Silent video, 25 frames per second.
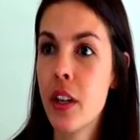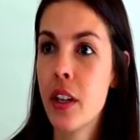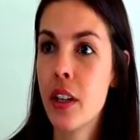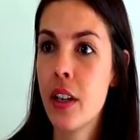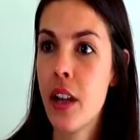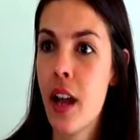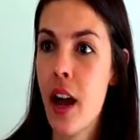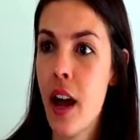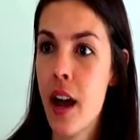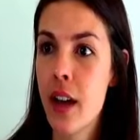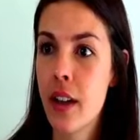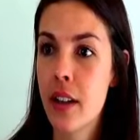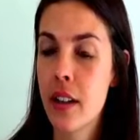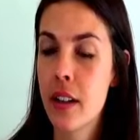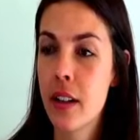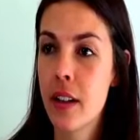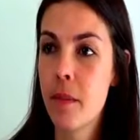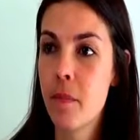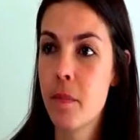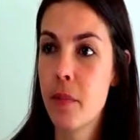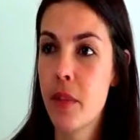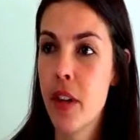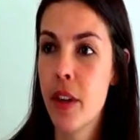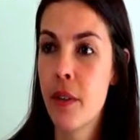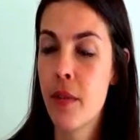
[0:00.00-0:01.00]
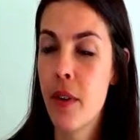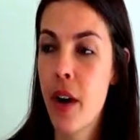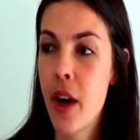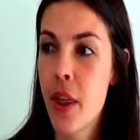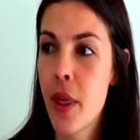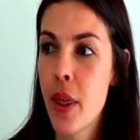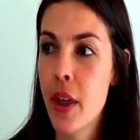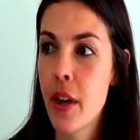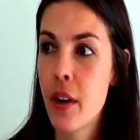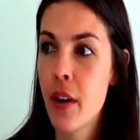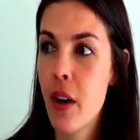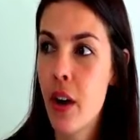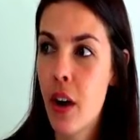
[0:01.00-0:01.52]
Like if I
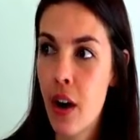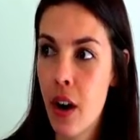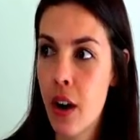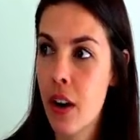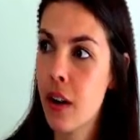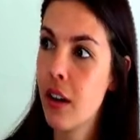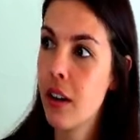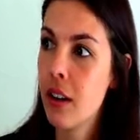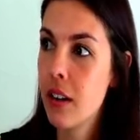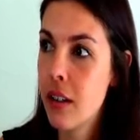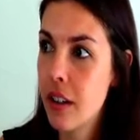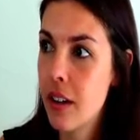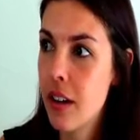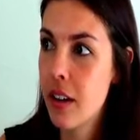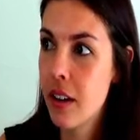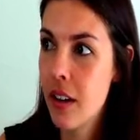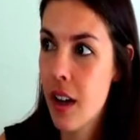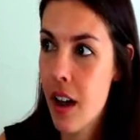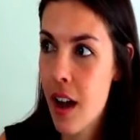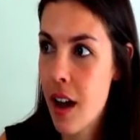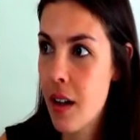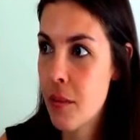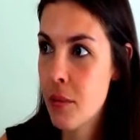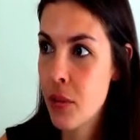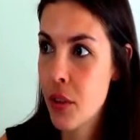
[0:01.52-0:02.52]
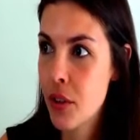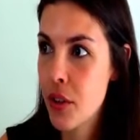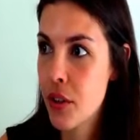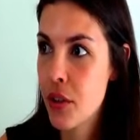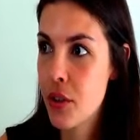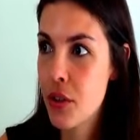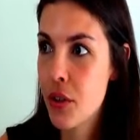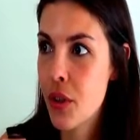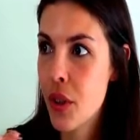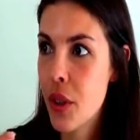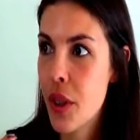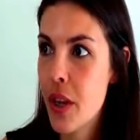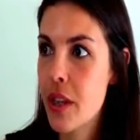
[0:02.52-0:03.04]
think, oh, I'm going to
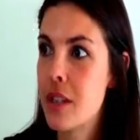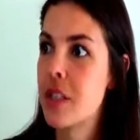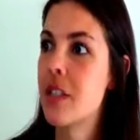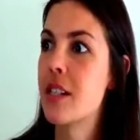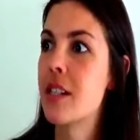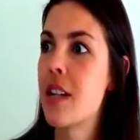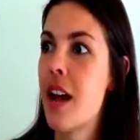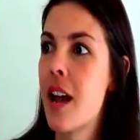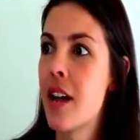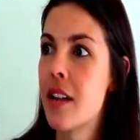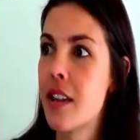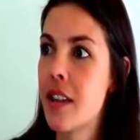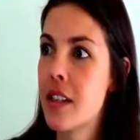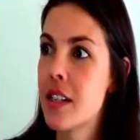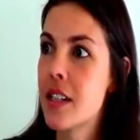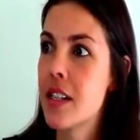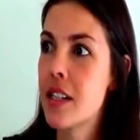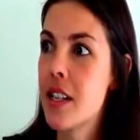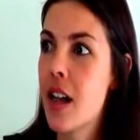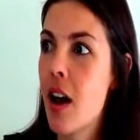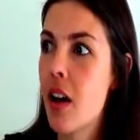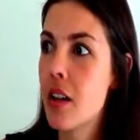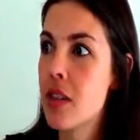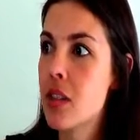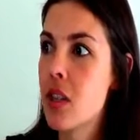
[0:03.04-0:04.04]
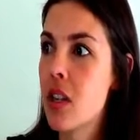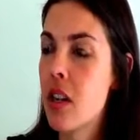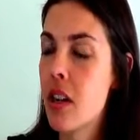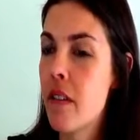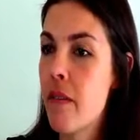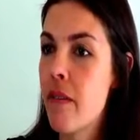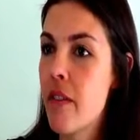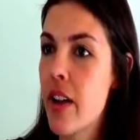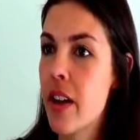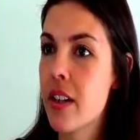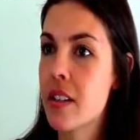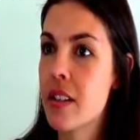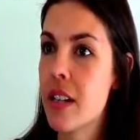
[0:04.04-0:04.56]
do this and this is how it's going to
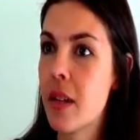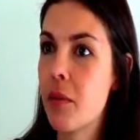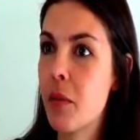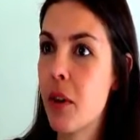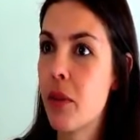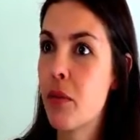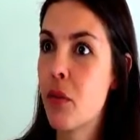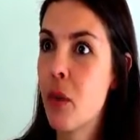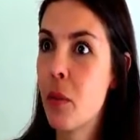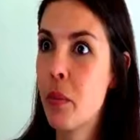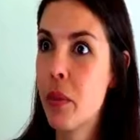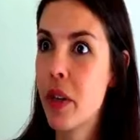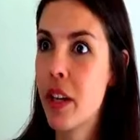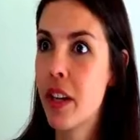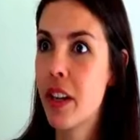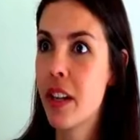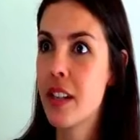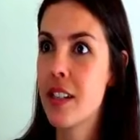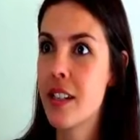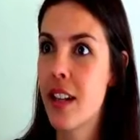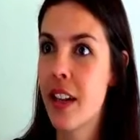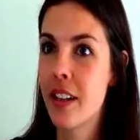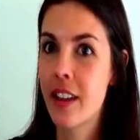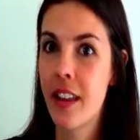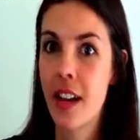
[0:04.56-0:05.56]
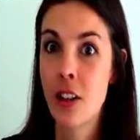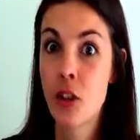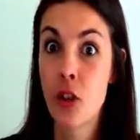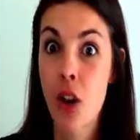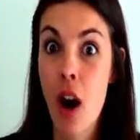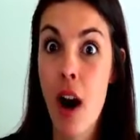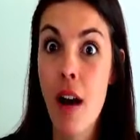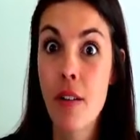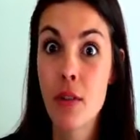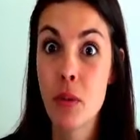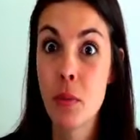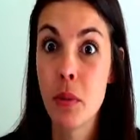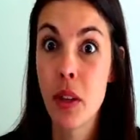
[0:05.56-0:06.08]
affect someone, for me that's like, that
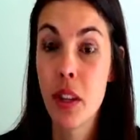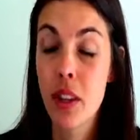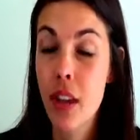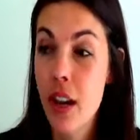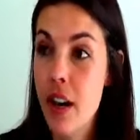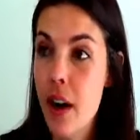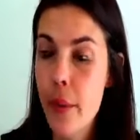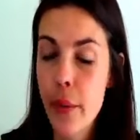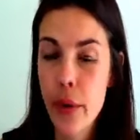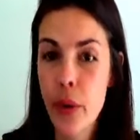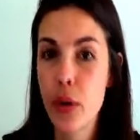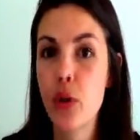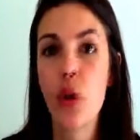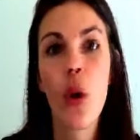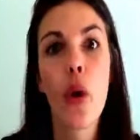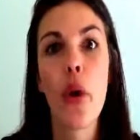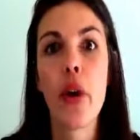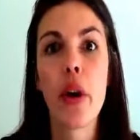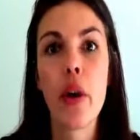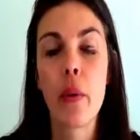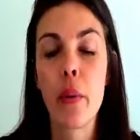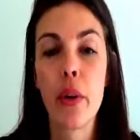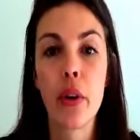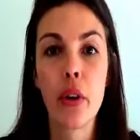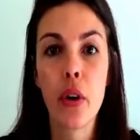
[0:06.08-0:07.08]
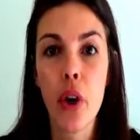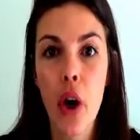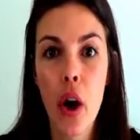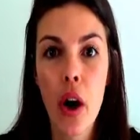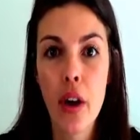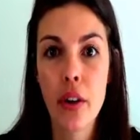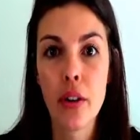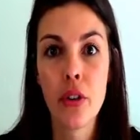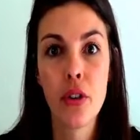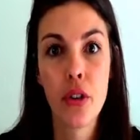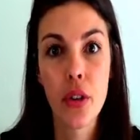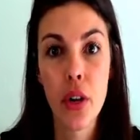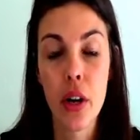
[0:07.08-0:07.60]
drives me. Then I want to go
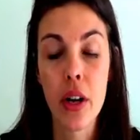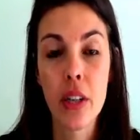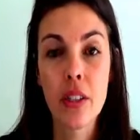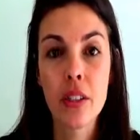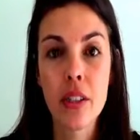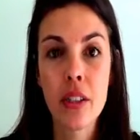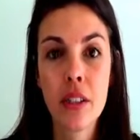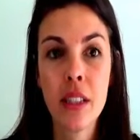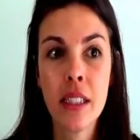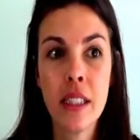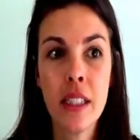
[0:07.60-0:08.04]
out and do it.